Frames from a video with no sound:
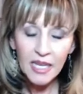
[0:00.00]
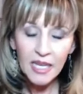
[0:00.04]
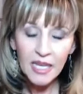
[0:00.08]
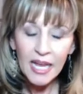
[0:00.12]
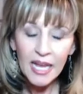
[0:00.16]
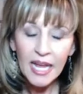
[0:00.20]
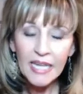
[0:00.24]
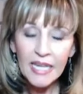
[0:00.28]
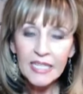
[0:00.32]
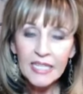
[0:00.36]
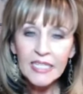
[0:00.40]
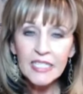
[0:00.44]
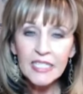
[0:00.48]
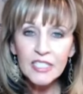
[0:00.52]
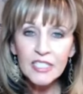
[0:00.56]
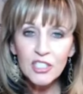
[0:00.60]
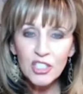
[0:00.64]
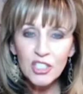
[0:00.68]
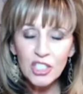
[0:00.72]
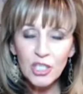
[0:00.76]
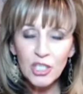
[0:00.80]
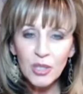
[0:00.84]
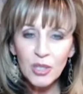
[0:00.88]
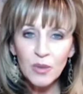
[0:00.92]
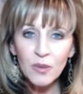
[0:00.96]
And it is
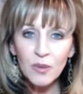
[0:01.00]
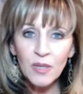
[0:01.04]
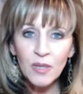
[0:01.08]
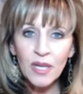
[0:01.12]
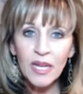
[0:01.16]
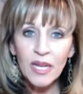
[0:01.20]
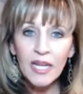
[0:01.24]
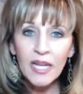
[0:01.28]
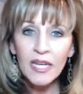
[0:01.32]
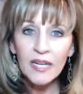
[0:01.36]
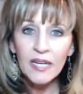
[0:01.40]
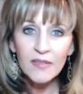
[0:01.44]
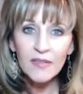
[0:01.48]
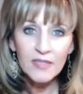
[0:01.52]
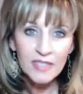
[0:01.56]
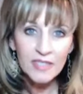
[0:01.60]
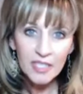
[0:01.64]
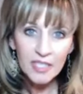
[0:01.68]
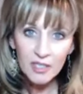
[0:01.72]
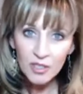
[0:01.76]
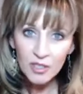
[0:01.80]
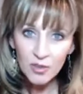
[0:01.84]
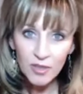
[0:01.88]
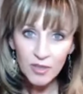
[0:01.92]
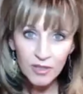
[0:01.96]
June, and every
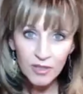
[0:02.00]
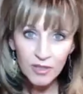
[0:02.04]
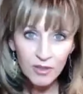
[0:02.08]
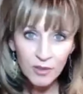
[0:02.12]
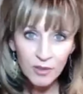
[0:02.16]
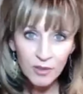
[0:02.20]
sales director in